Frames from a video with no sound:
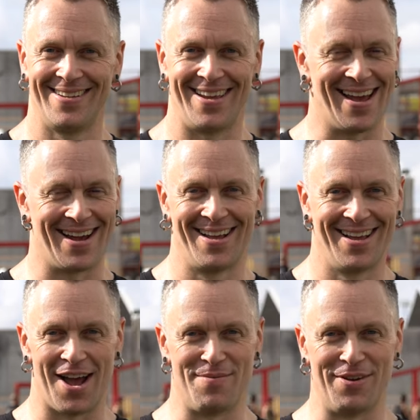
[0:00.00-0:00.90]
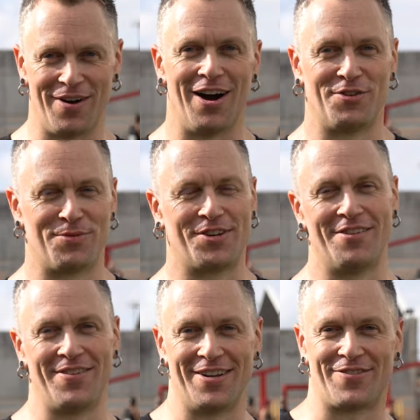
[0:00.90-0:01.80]
Yeah, I've been
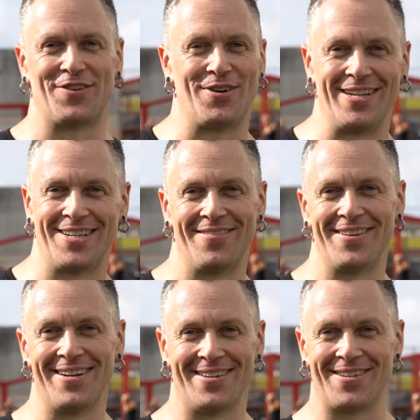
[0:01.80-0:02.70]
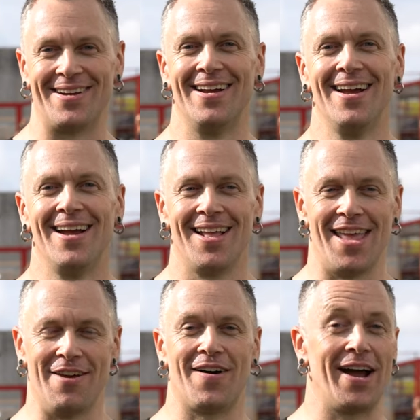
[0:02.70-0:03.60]
100% vegan for 27 years. And
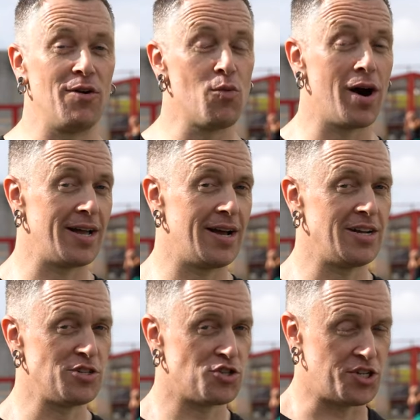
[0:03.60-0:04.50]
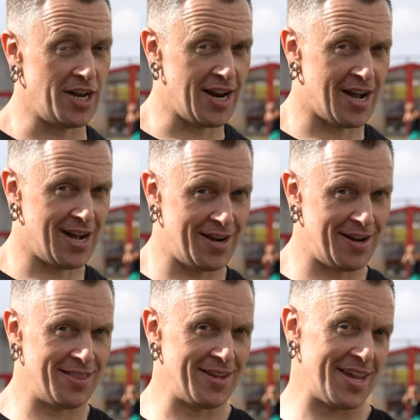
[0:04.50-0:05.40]
if I want to cheat on
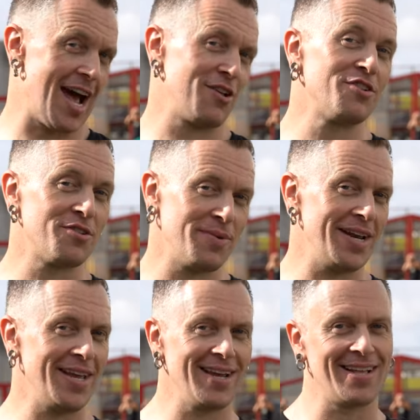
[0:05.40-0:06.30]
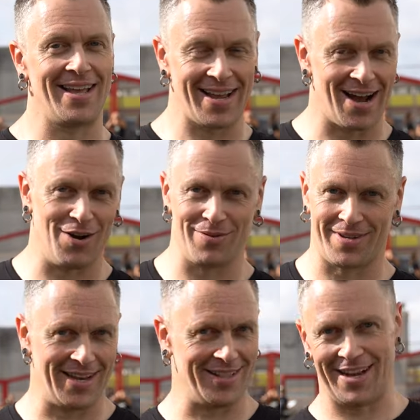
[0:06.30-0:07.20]
the calories I'm eating, like I'll
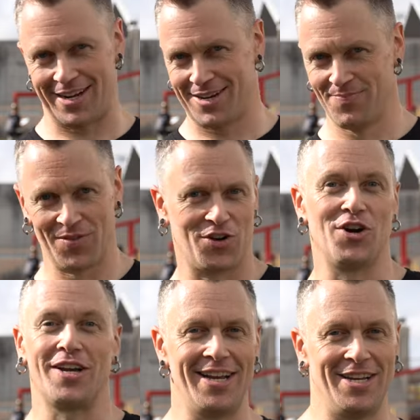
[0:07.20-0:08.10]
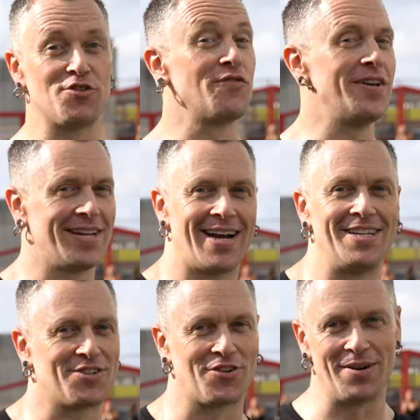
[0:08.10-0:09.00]
get like cookies or vegan
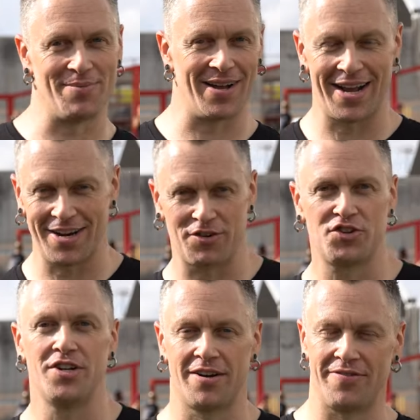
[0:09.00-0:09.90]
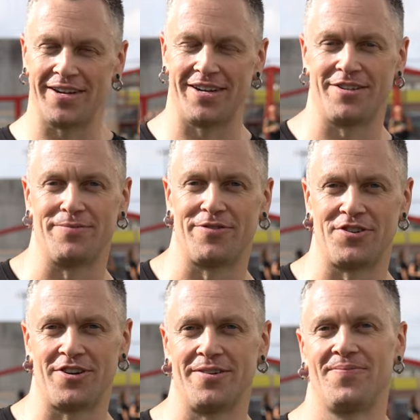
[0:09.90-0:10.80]
ice cream, but I never cheat on veganism for
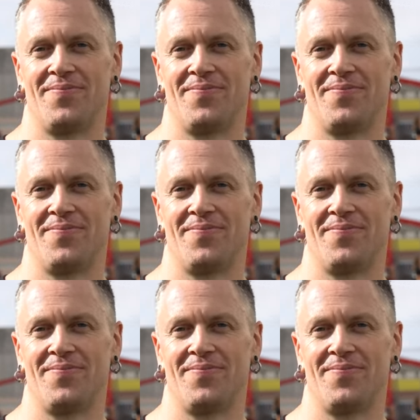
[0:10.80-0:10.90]
sure.